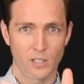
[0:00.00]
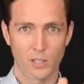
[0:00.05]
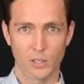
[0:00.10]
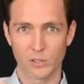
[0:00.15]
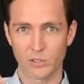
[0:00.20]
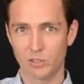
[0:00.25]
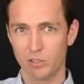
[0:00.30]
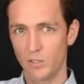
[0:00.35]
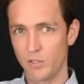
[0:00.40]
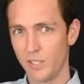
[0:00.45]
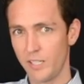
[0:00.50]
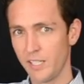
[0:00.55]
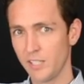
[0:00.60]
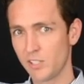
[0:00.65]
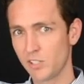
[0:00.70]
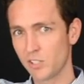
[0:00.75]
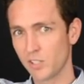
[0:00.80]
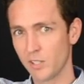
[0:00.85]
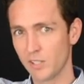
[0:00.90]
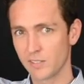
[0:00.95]
goes to the
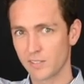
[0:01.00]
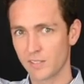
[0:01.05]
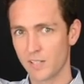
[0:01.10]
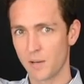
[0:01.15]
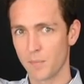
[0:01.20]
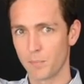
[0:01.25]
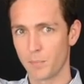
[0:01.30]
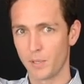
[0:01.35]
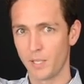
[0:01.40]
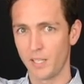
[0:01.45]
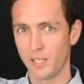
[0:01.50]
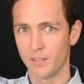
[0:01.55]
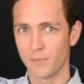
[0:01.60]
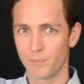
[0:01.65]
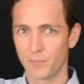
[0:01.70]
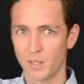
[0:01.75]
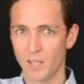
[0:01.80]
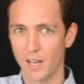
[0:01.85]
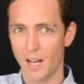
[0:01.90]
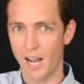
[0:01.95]
insurance company.
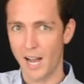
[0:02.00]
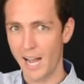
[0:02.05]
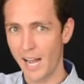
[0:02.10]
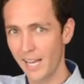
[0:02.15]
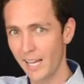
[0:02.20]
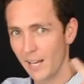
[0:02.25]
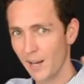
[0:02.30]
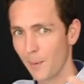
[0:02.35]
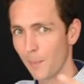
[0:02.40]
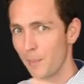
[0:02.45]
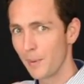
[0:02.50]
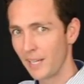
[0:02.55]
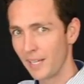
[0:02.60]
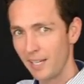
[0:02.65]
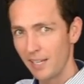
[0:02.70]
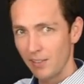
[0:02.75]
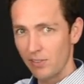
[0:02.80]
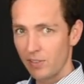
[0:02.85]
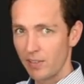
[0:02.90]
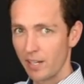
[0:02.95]
I help
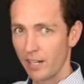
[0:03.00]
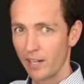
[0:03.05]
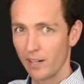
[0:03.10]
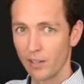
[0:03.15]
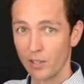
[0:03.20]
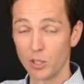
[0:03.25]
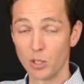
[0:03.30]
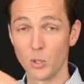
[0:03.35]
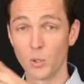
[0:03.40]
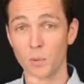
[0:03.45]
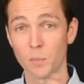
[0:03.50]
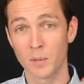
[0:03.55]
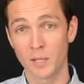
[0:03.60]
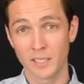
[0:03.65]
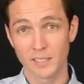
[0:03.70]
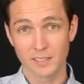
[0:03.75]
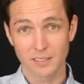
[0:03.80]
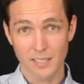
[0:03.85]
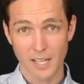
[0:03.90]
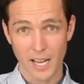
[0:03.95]
it get there. Your
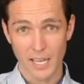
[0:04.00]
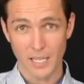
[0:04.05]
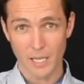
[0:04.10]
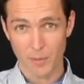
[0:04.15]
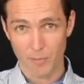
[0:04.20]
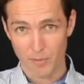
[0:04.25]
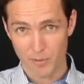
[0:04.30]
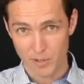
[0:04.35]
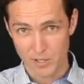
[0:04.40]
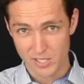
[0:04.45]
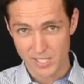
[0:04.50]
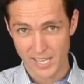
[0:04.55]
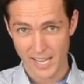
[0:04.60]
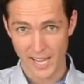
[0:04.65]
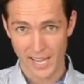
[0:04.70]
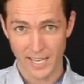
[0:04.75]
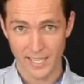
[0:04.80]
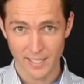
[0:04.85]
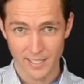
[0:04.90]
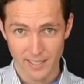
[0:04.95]
money's tied up for
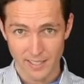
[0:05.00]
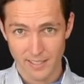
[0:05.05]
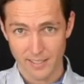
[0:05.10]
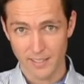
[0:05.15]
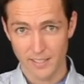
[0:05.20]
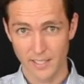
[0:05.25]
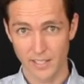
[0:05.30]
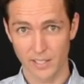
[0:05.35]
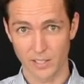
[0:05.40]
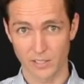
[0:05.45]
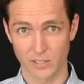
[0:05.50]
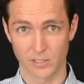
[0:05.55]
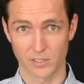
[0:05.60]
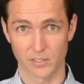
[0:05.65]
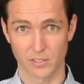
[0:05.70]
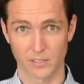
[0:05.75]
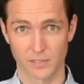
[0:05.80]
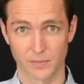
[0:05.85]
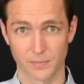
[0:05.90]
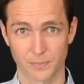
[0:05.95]
10 years.